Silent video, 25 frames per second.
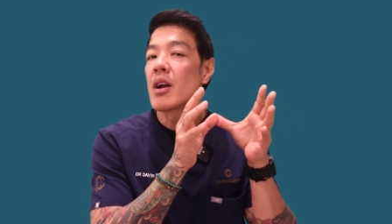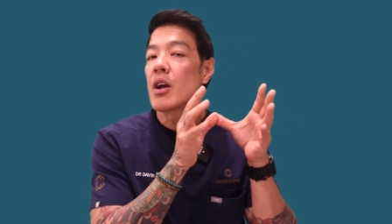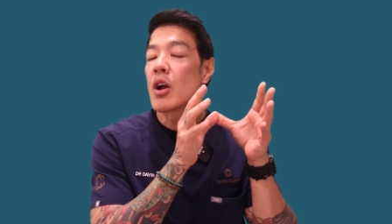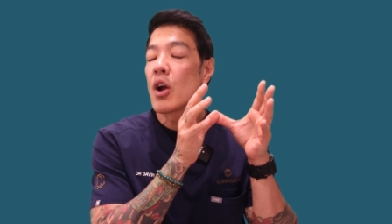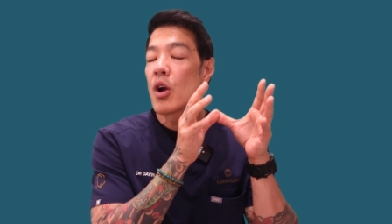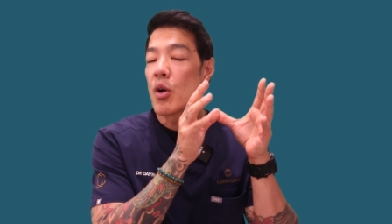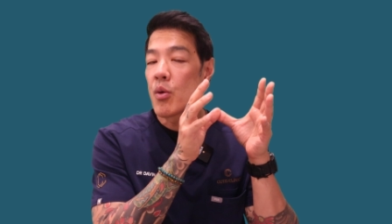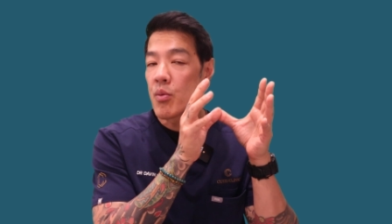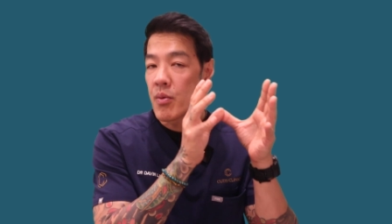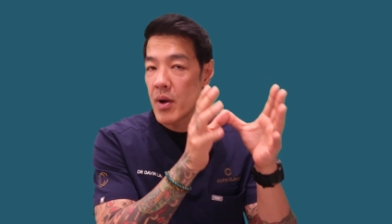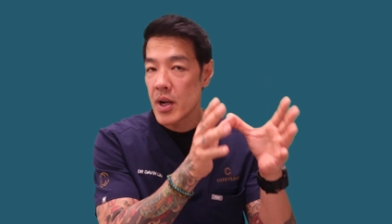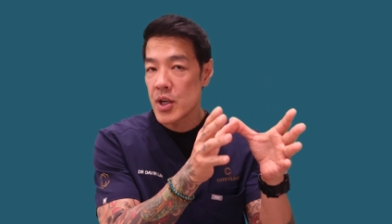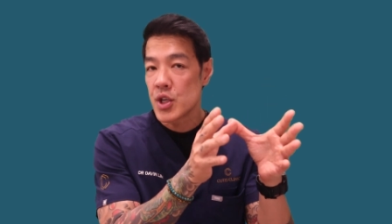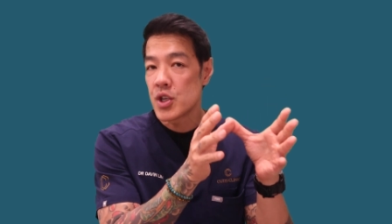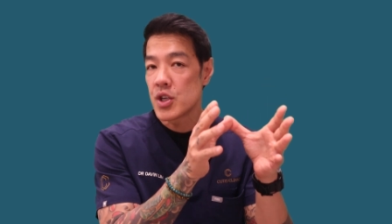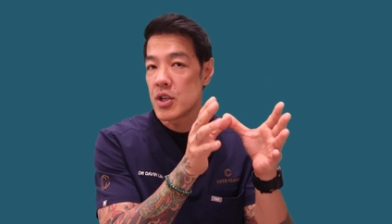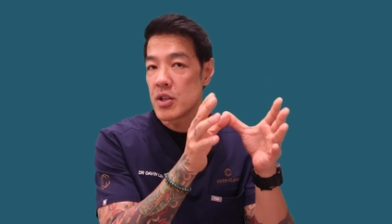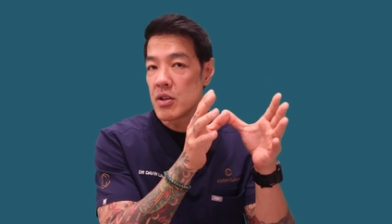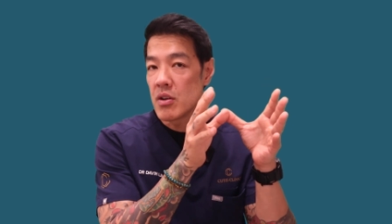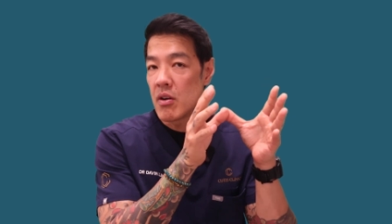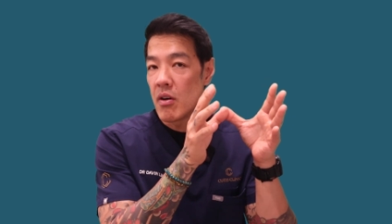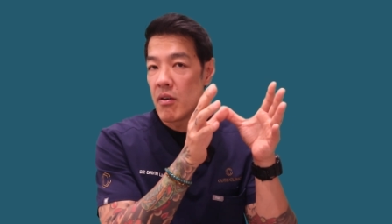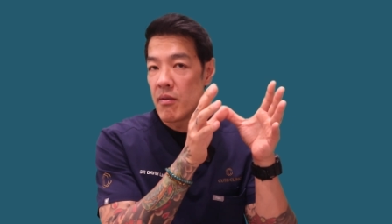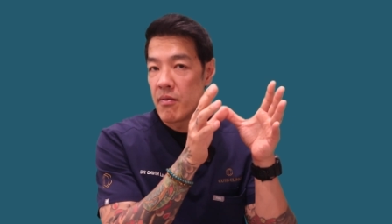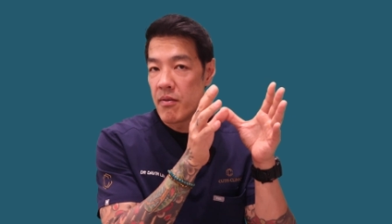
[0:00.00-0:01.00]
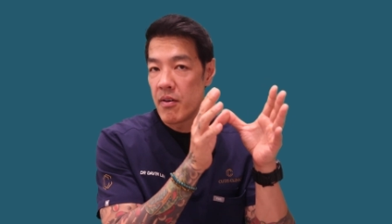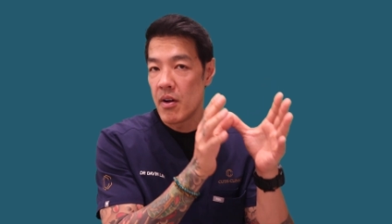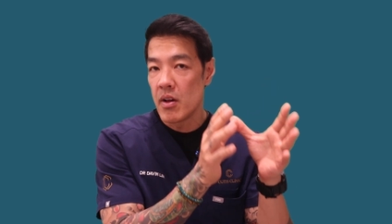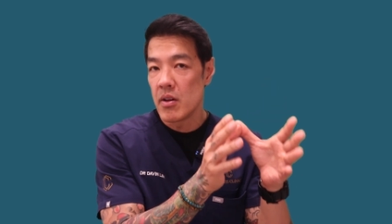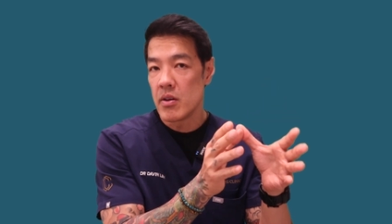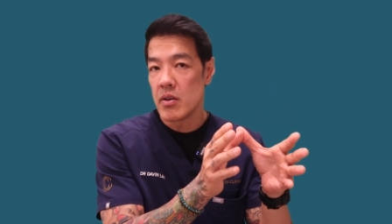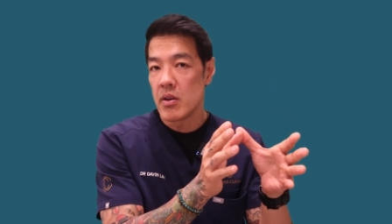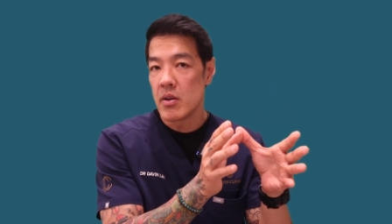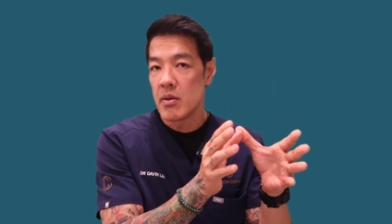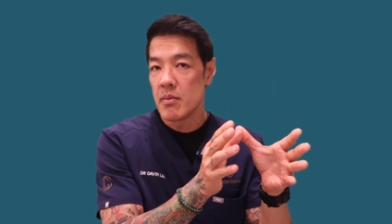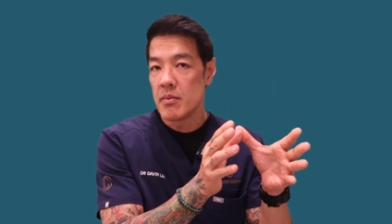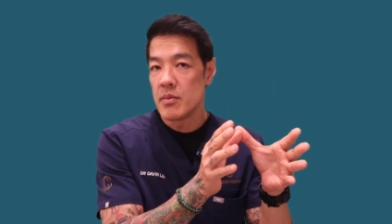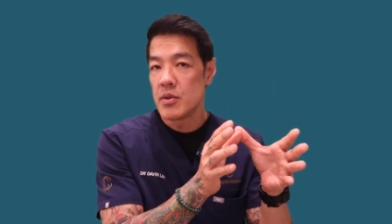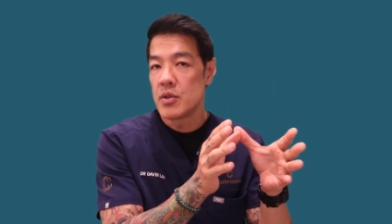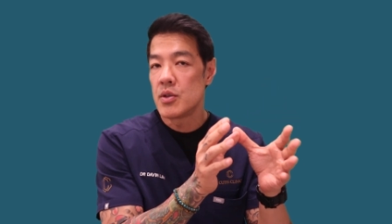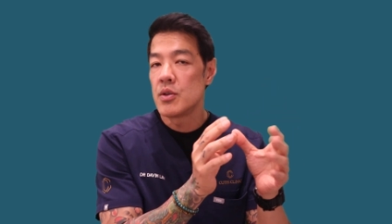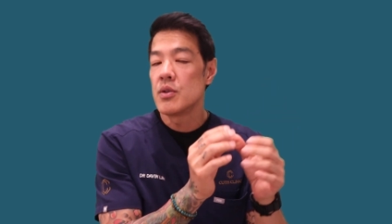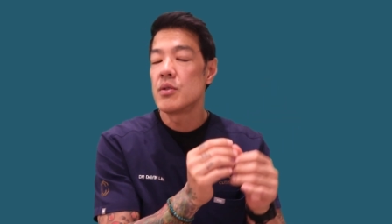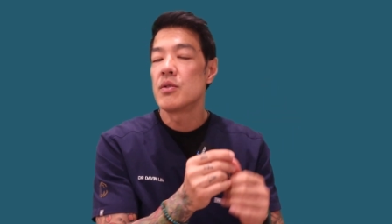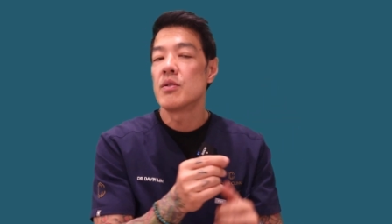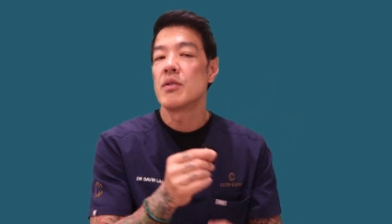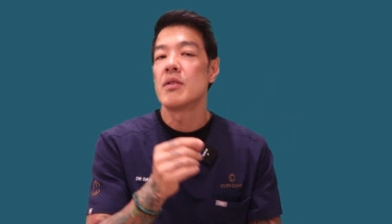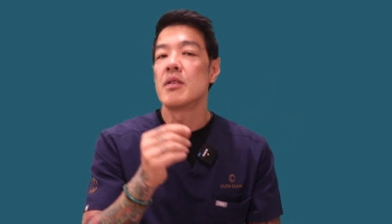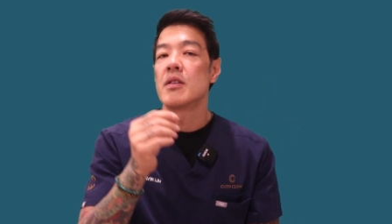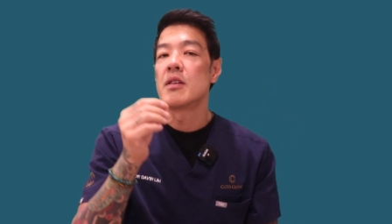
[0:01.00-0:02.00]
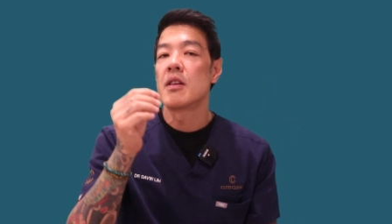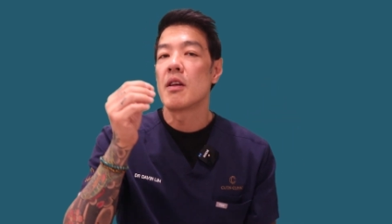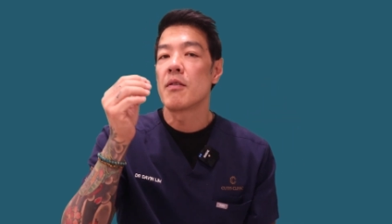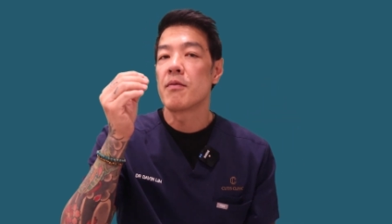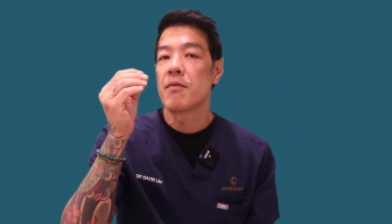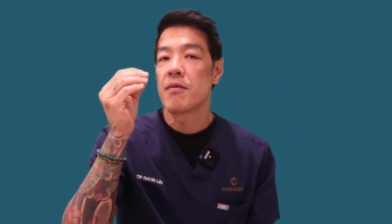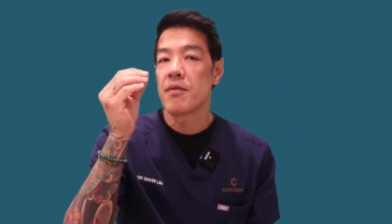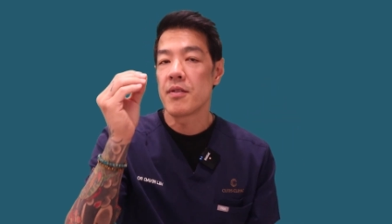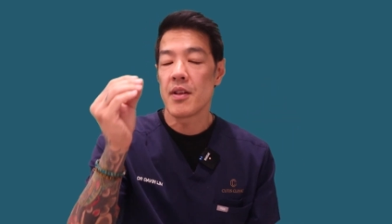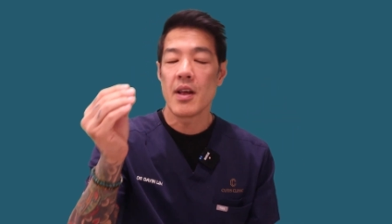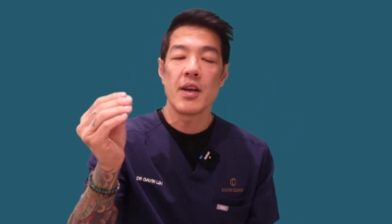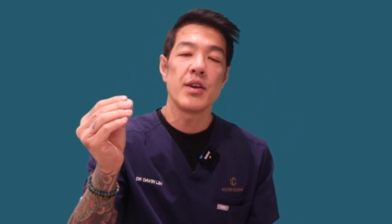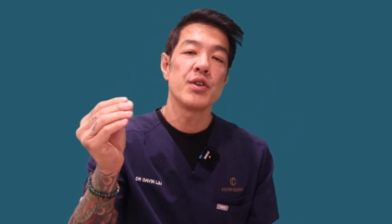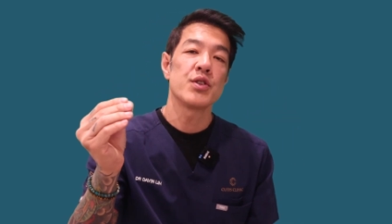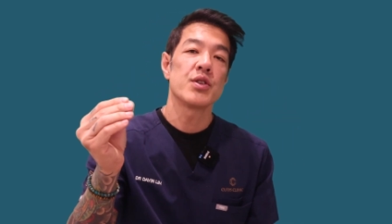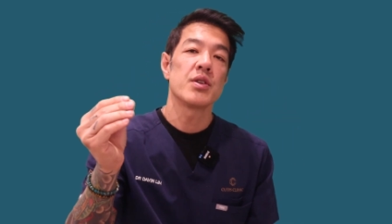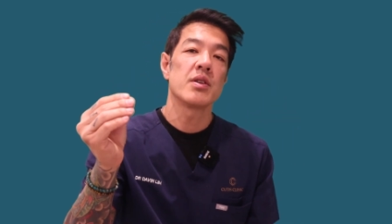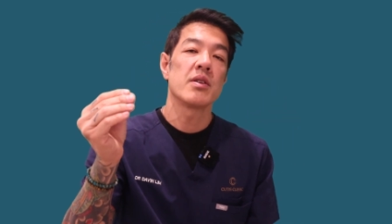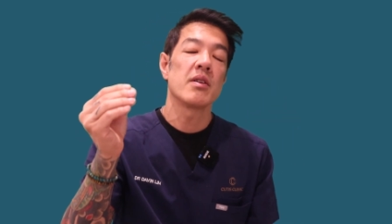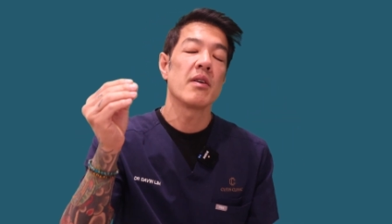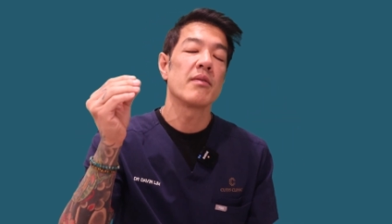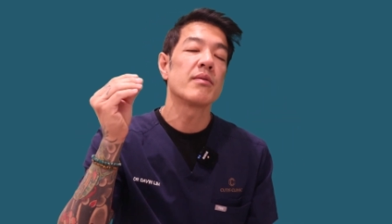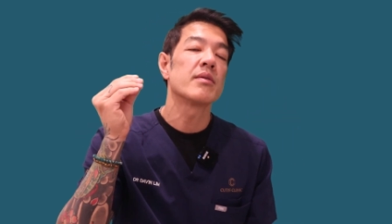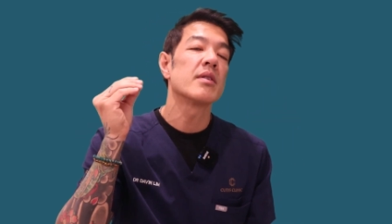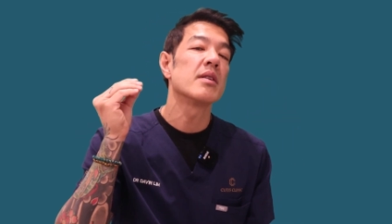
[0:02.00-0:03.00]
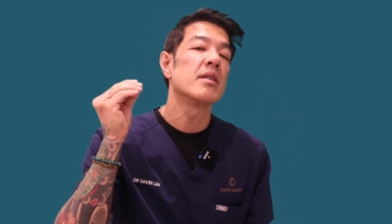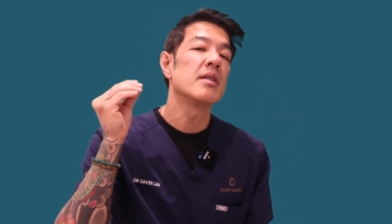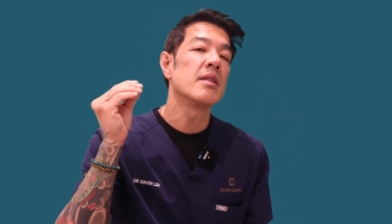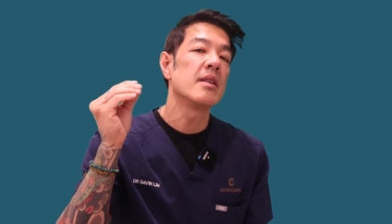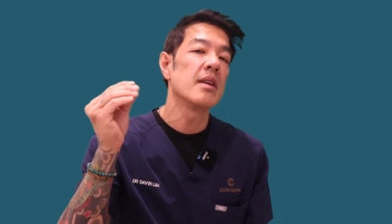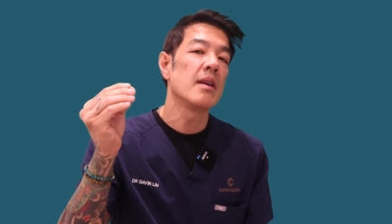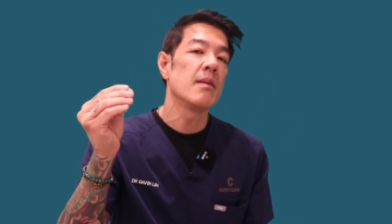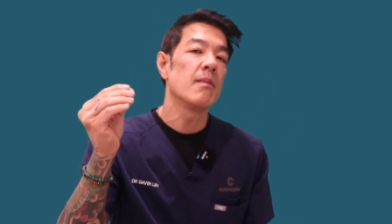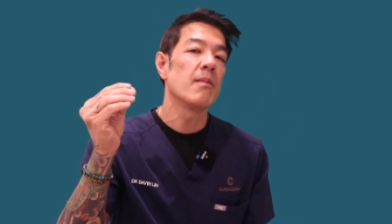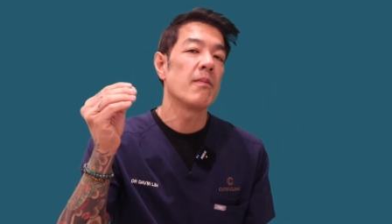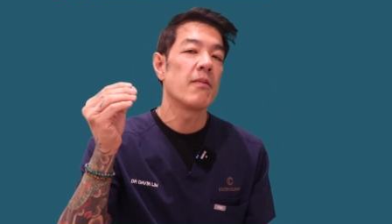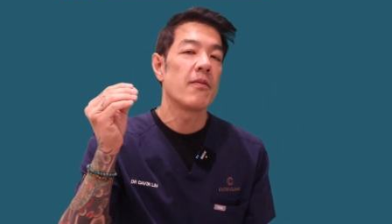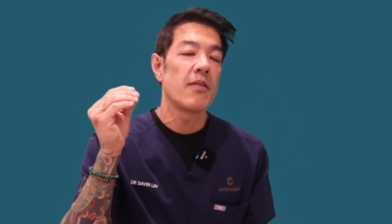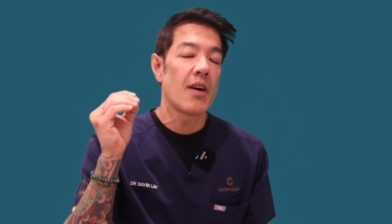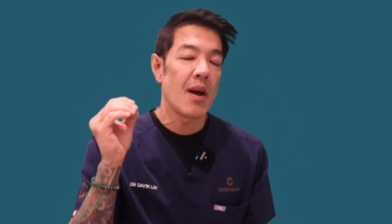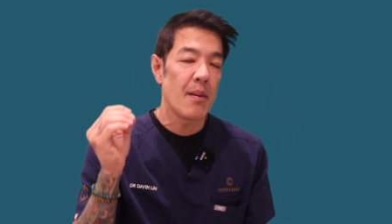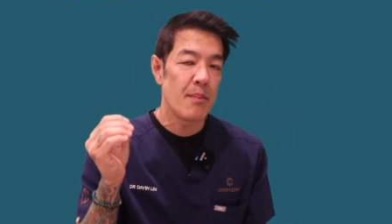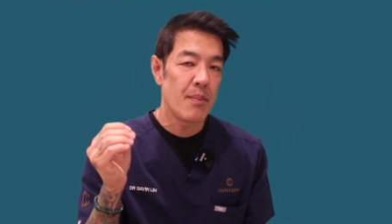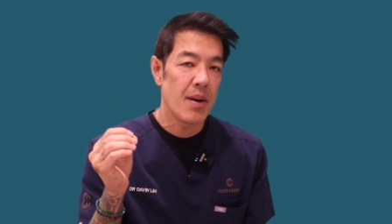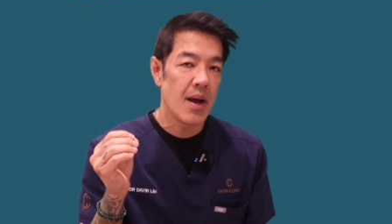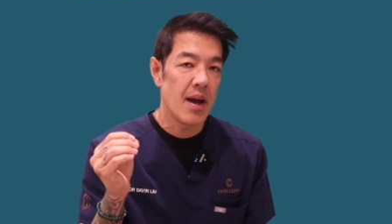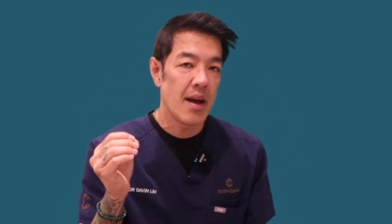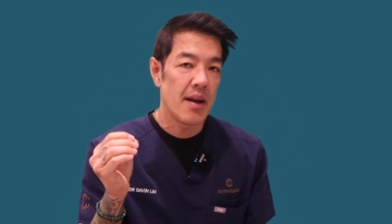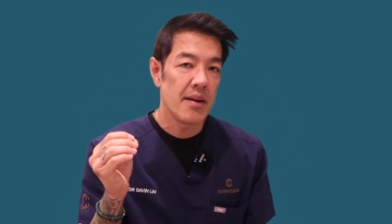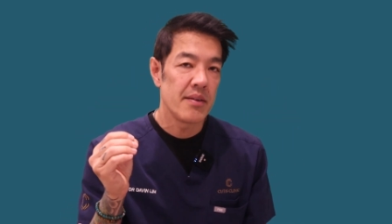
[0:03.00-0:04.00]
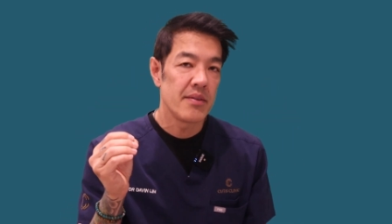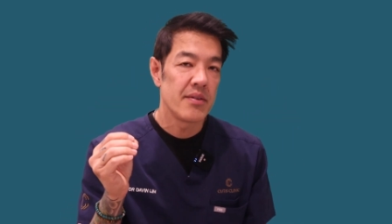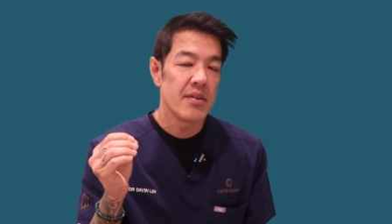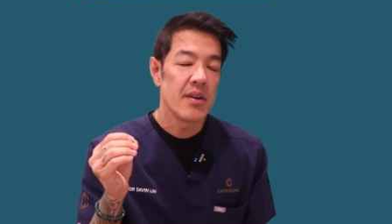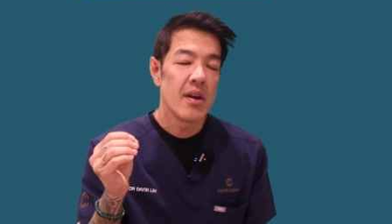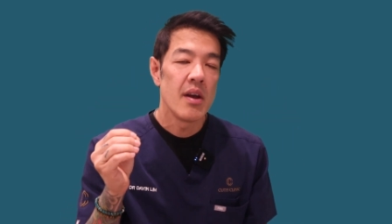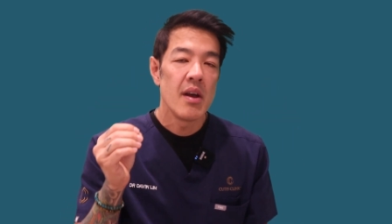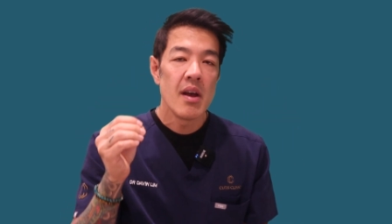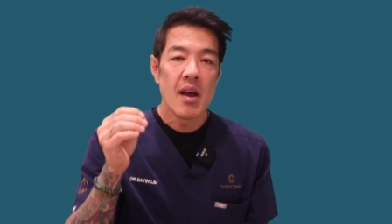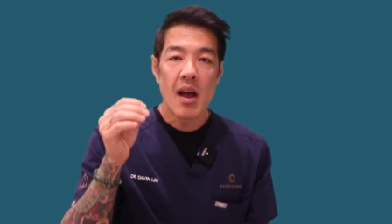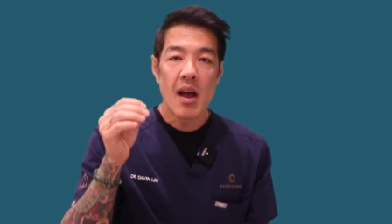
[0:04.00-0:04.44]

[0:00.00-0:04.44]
correction of volume due to deflation of the deep fat pads